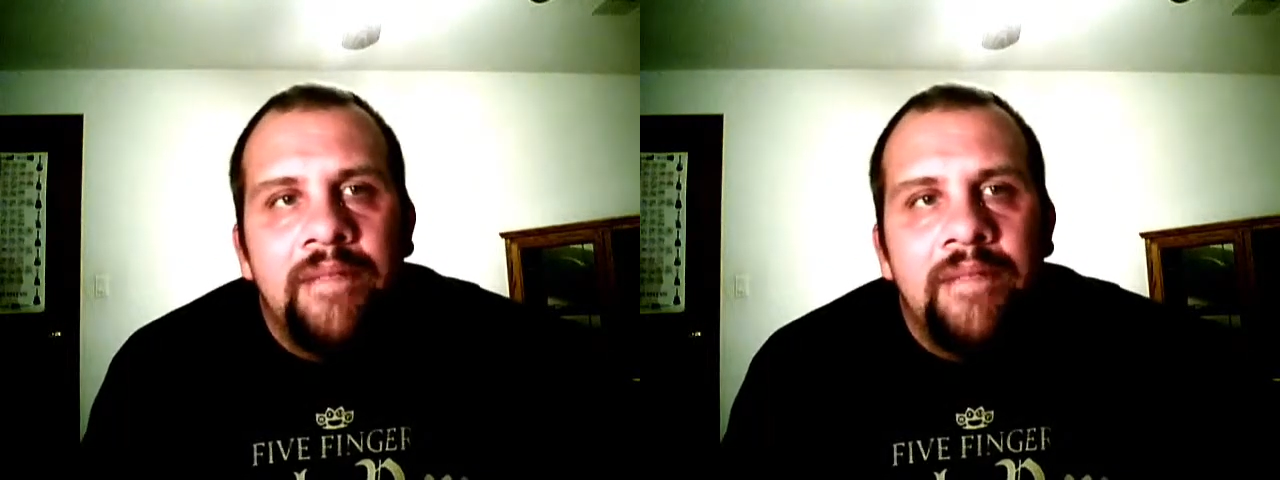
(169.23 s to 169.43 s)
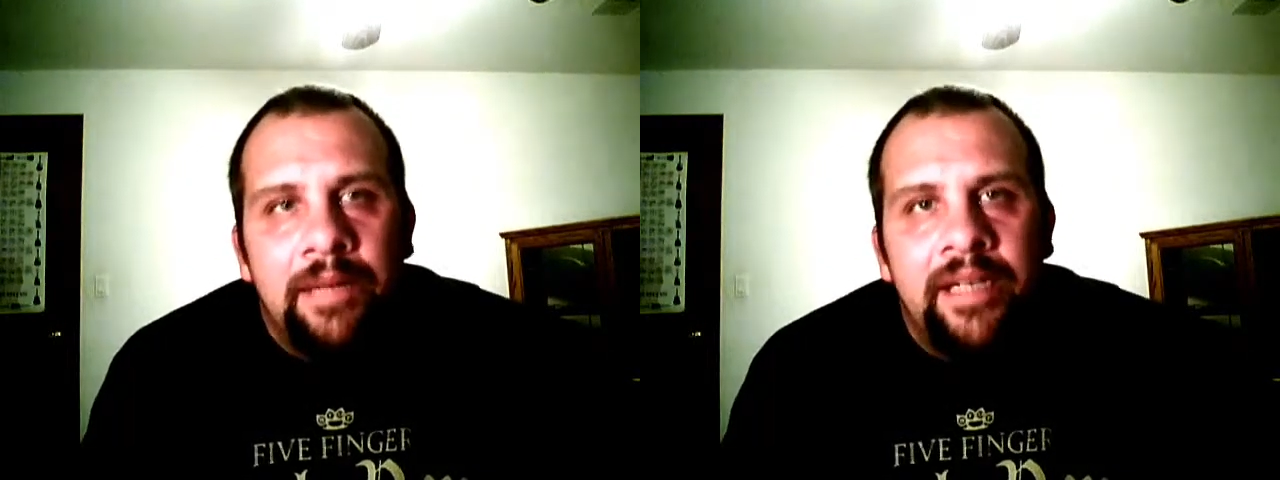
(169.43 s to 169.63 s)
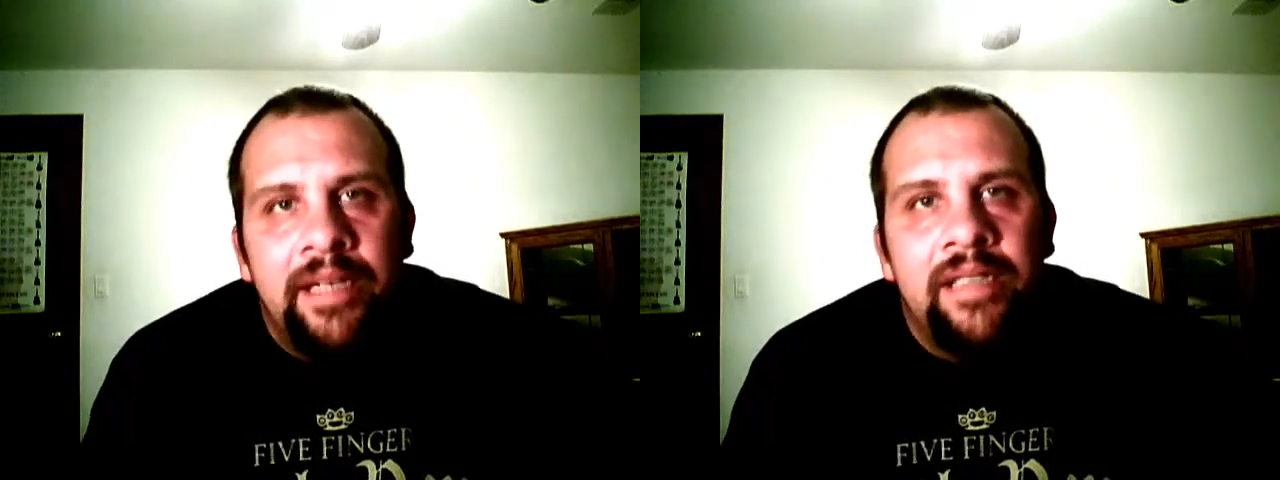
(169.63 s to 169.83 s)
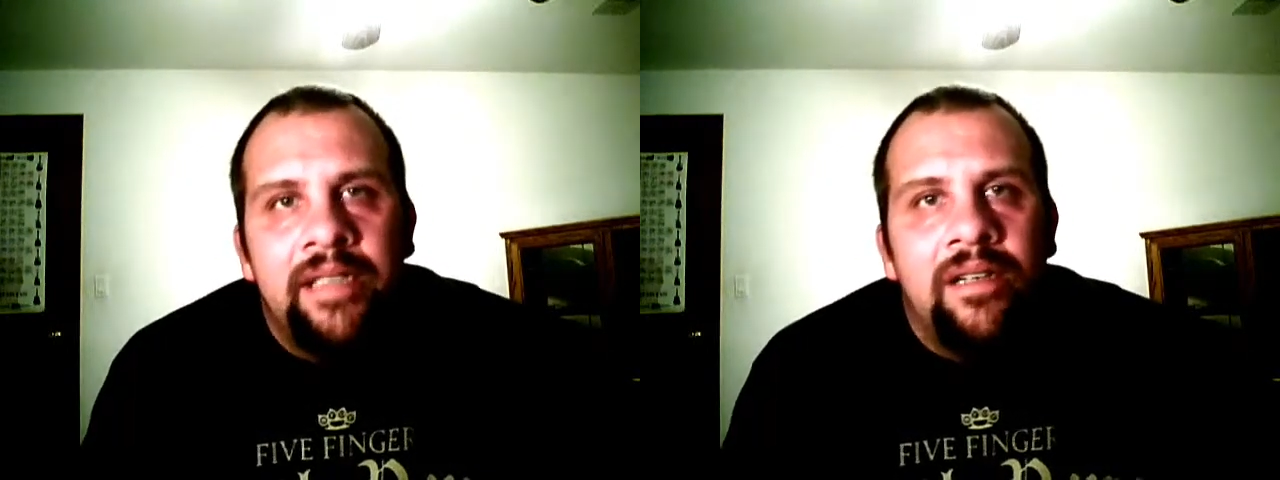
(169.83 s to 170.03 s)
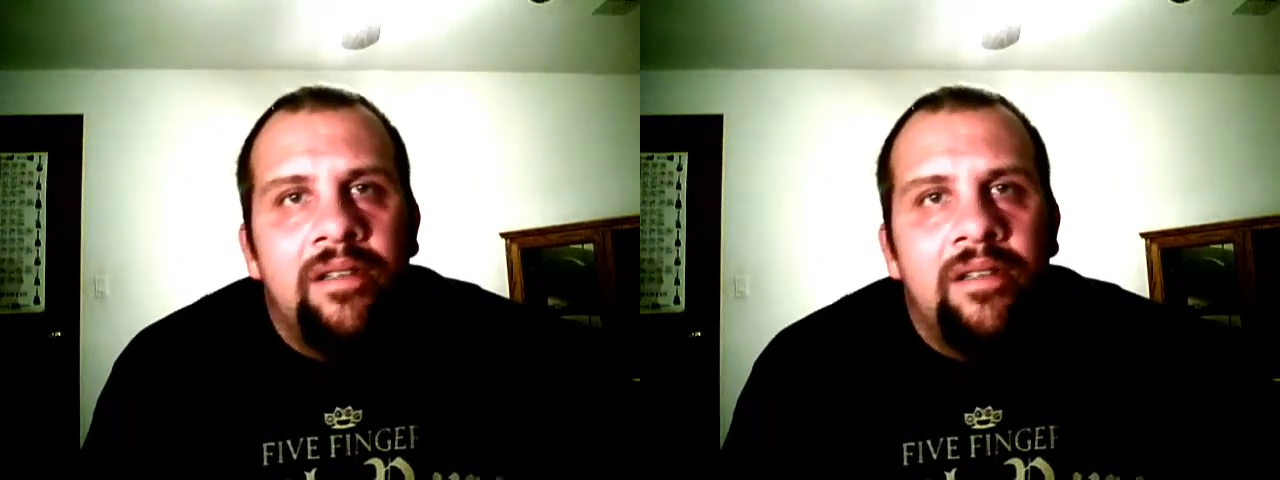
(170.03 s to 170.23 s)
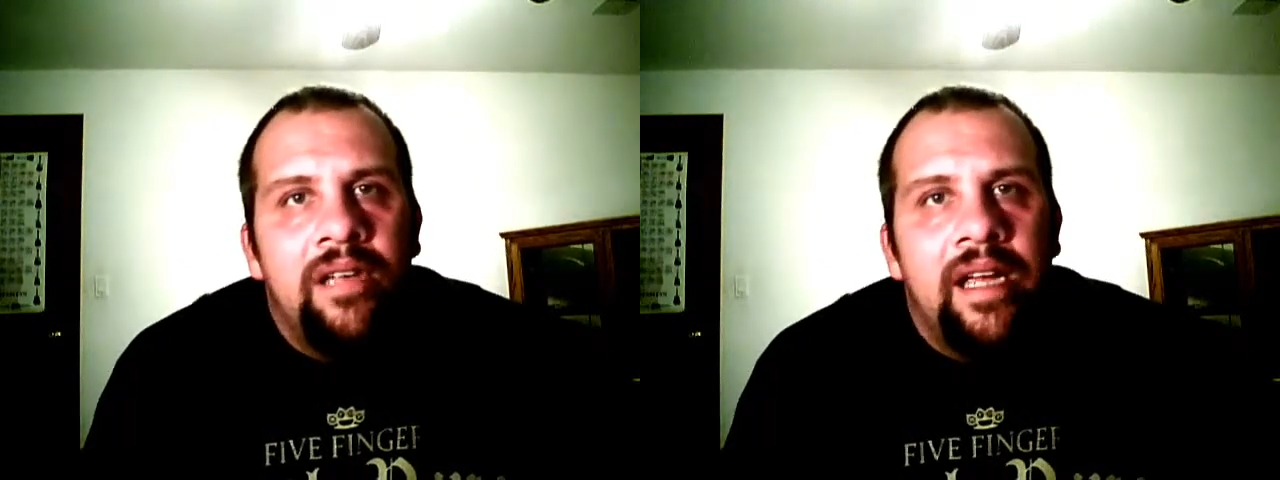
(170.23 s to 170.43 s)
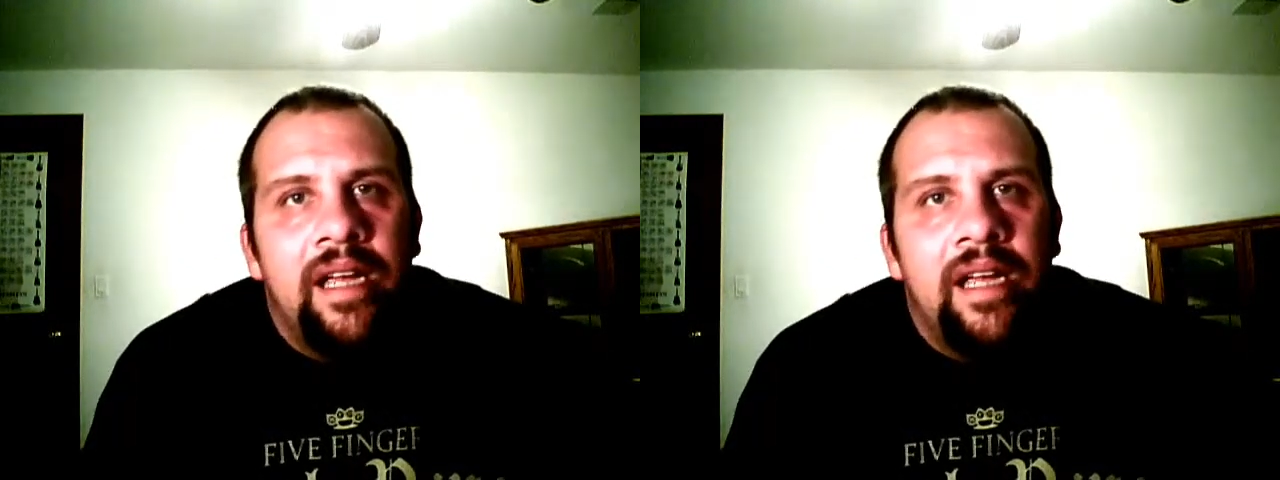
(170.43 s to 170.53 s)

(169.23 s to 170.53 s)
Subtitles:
couple days ago,